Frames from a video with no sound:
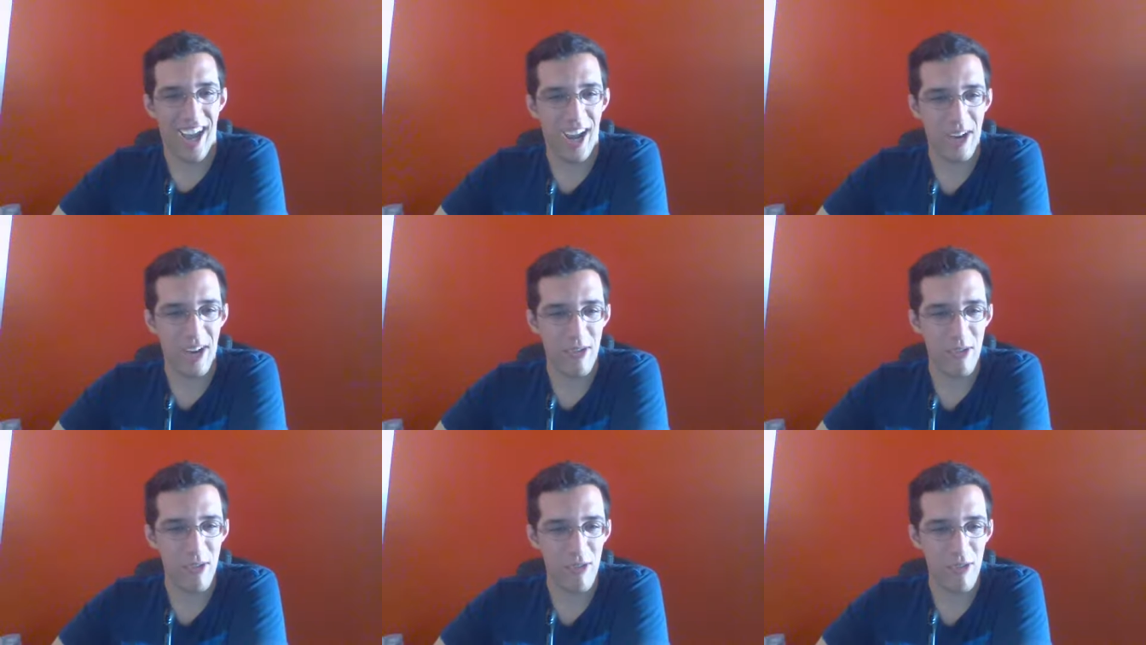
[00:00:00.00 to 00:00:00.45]

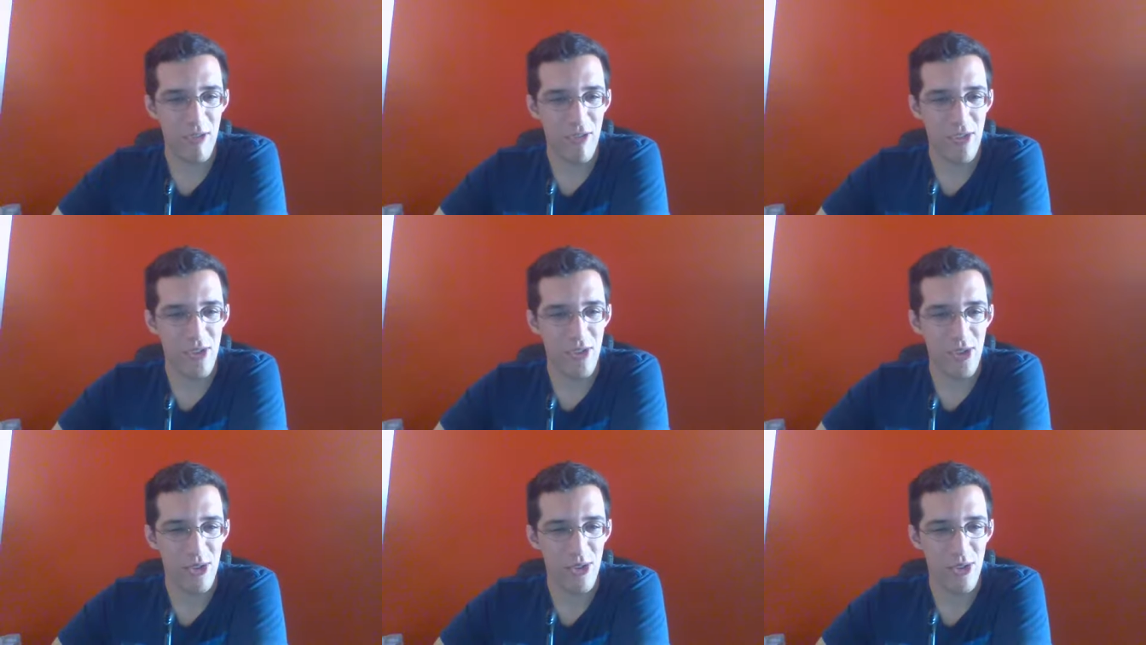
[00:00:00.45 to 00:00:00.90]
I
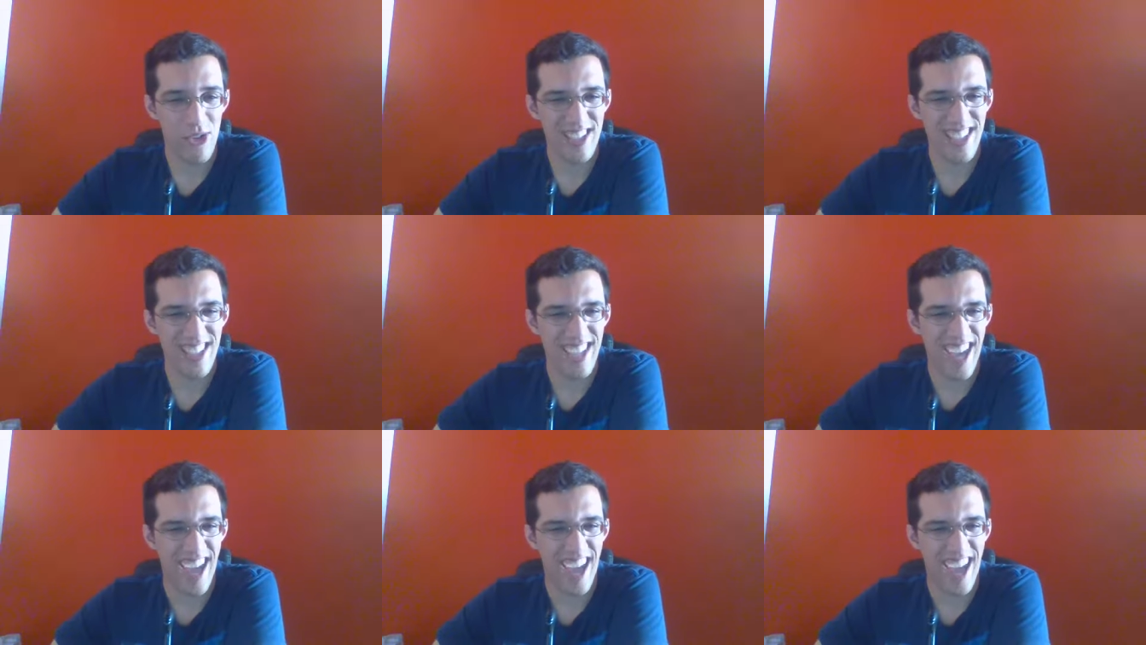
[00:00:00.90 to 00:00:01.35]
refuse.
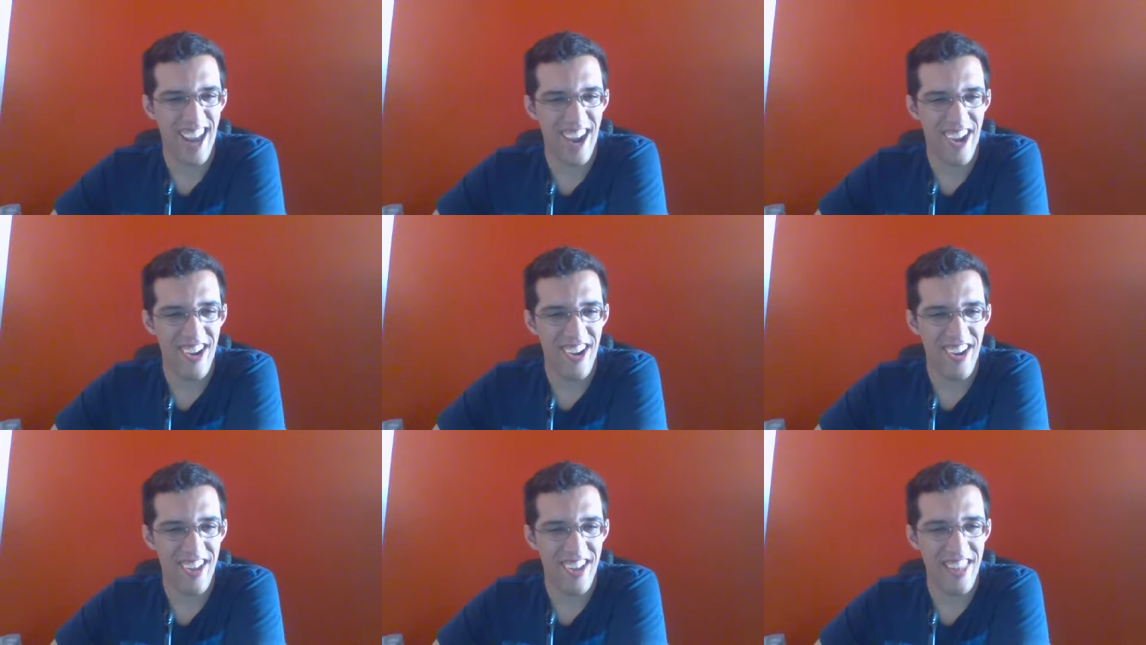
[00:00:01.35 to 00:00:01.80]
Get
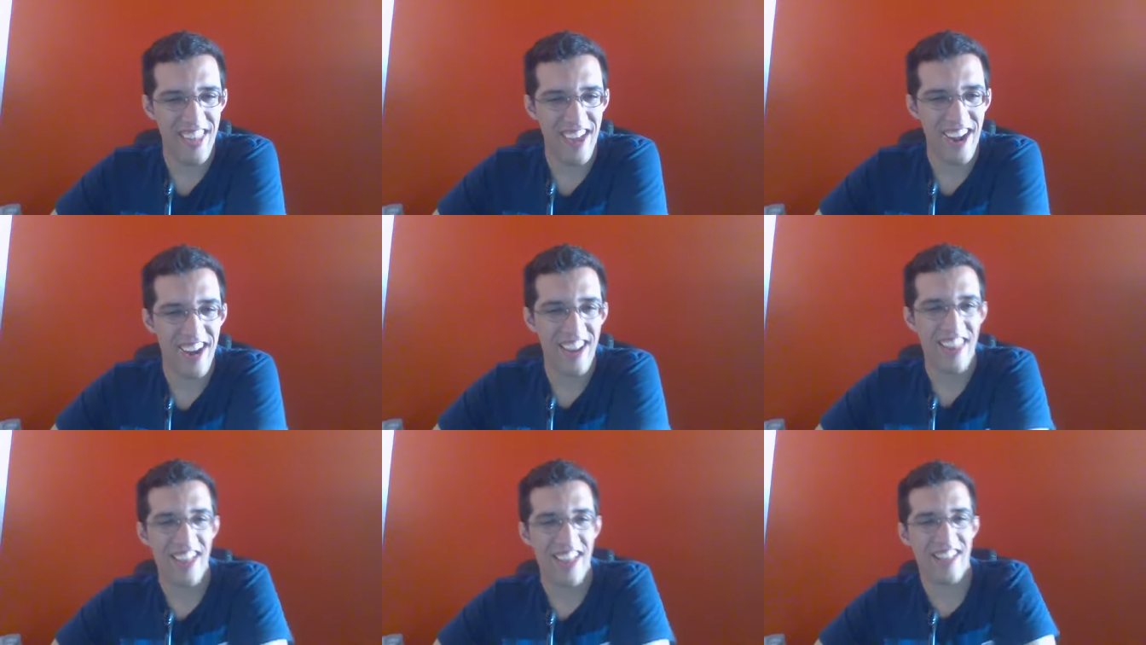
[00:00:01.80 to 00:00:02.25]
out of
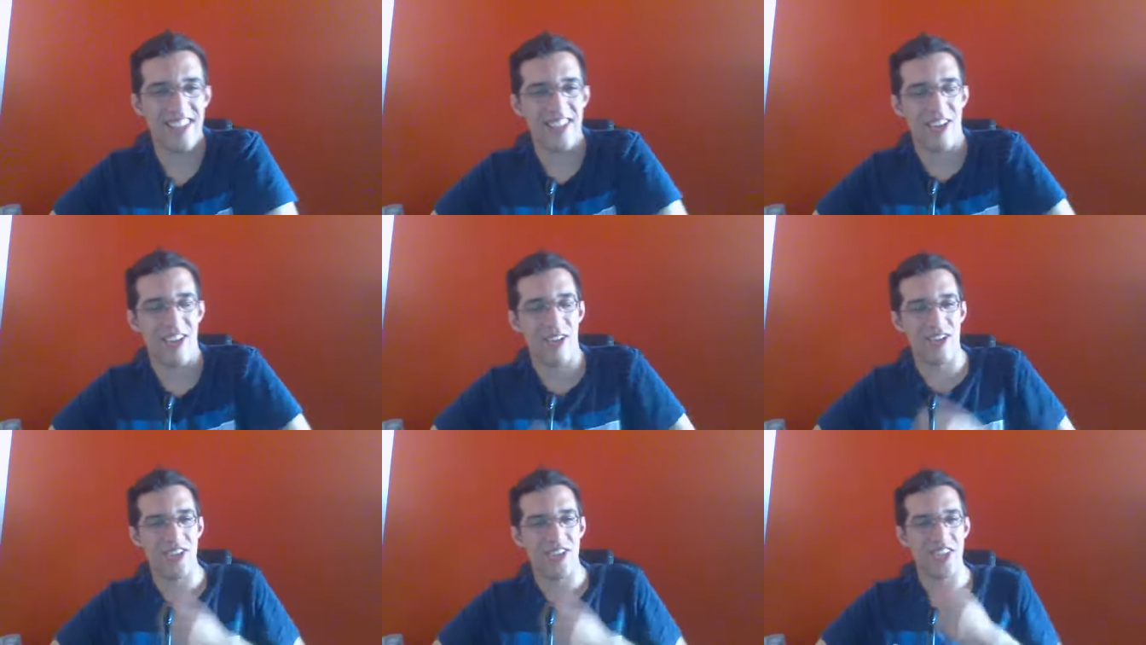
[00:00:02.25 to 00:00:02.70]
there. That's
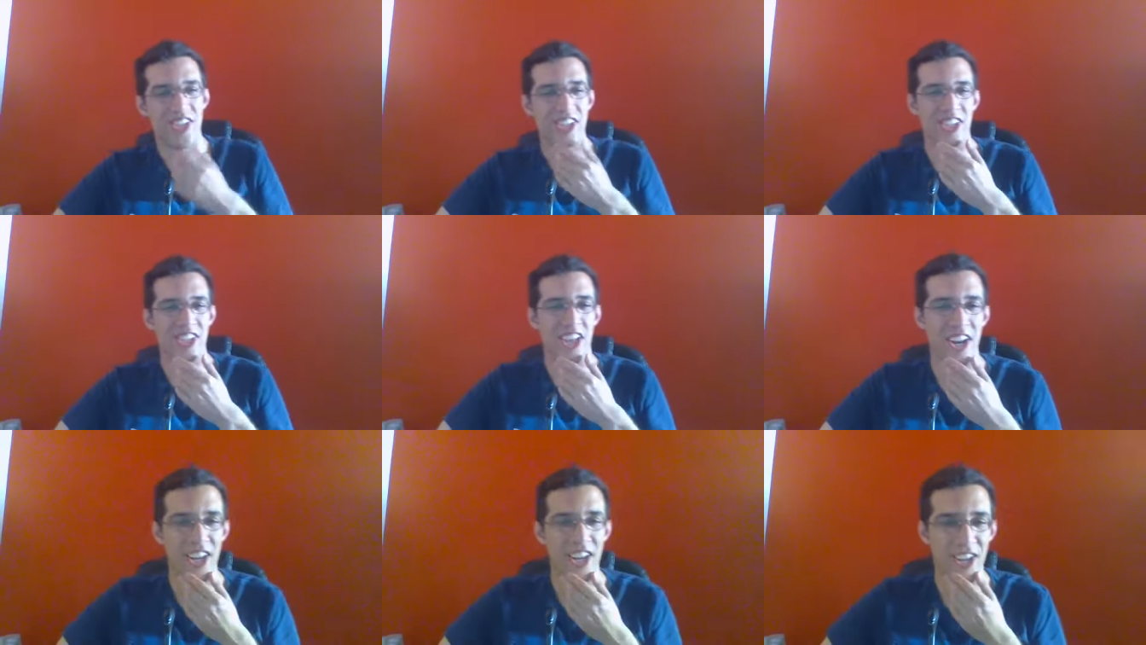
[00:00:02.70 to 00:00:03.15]
our
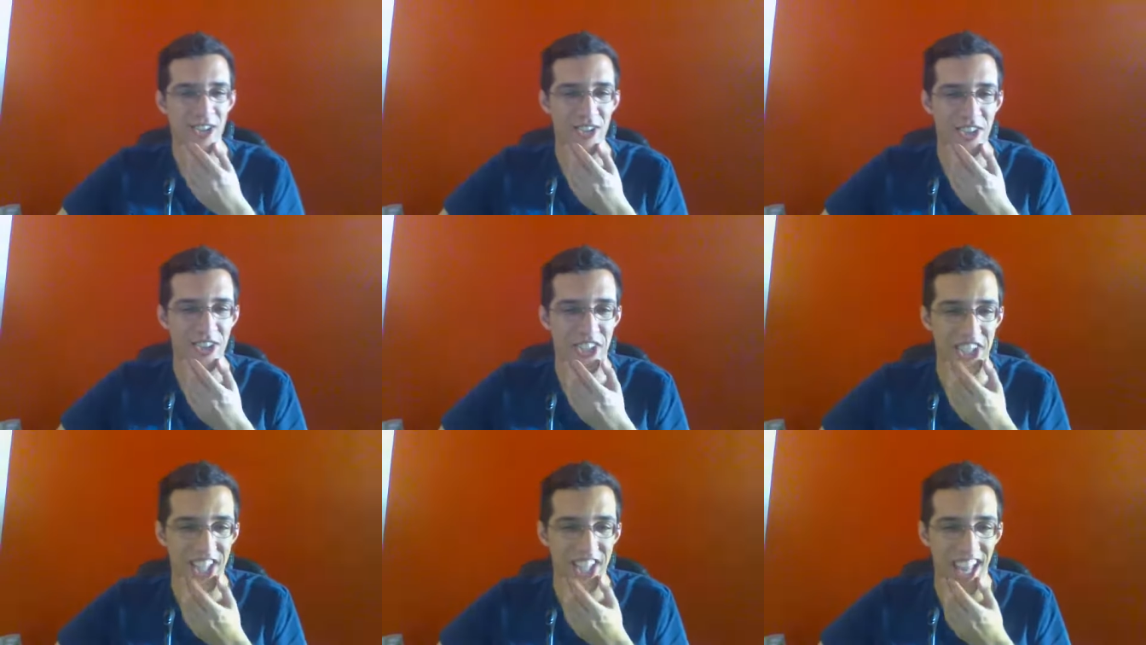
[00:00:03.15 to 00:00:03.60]
sunny you're
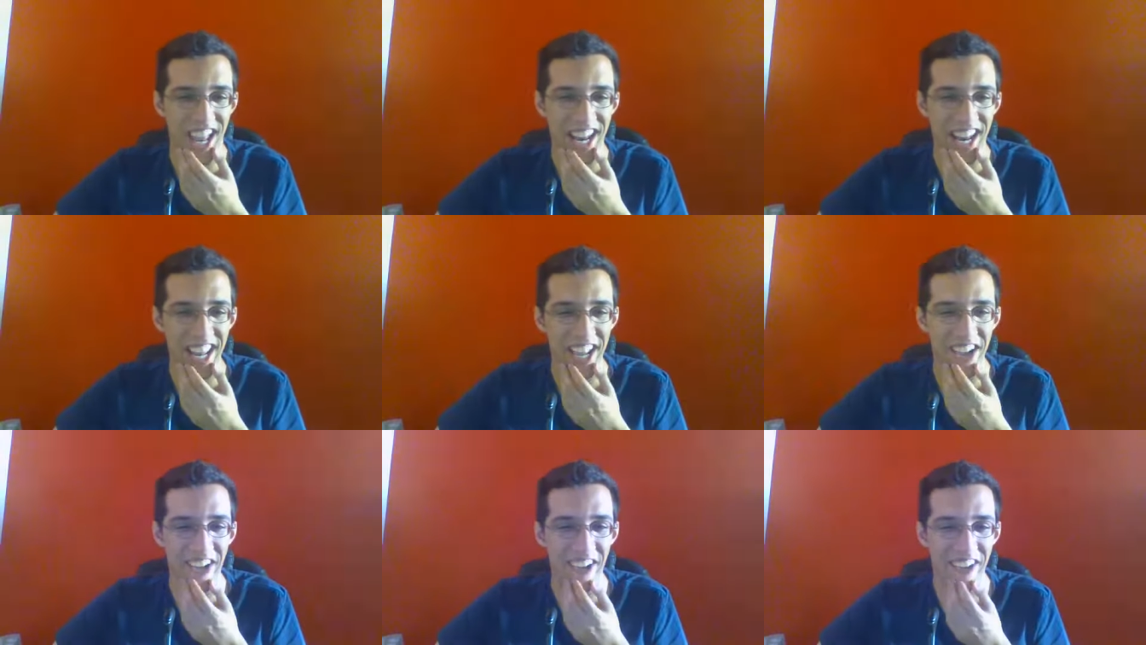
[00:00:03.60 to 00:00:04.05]

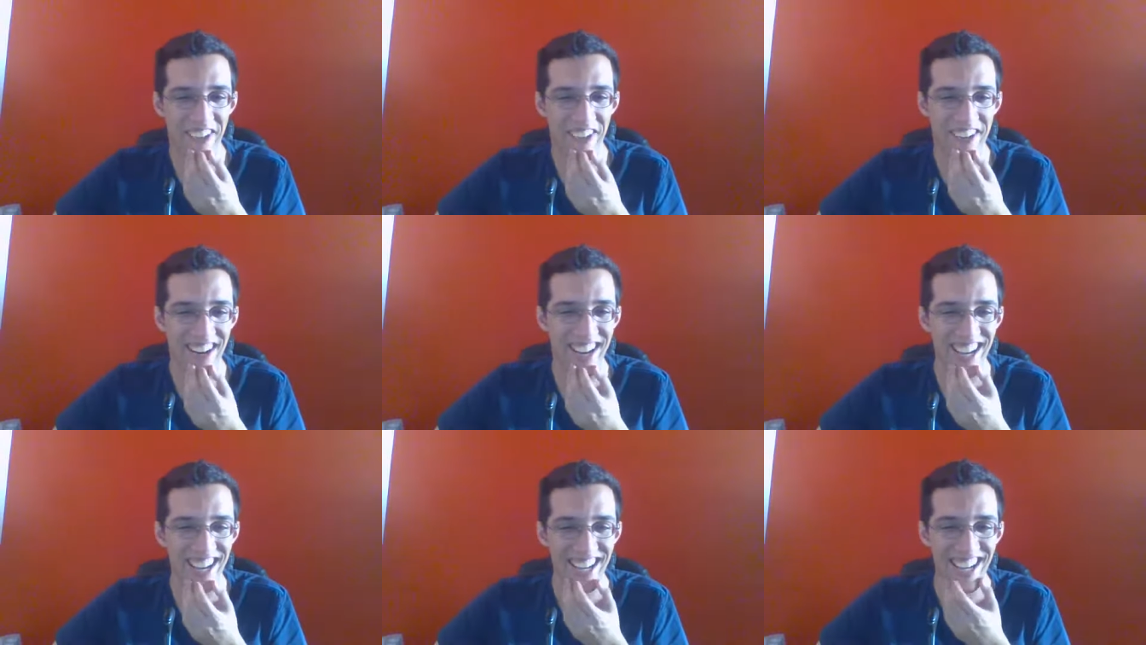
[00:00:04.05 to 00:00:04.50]
standing on.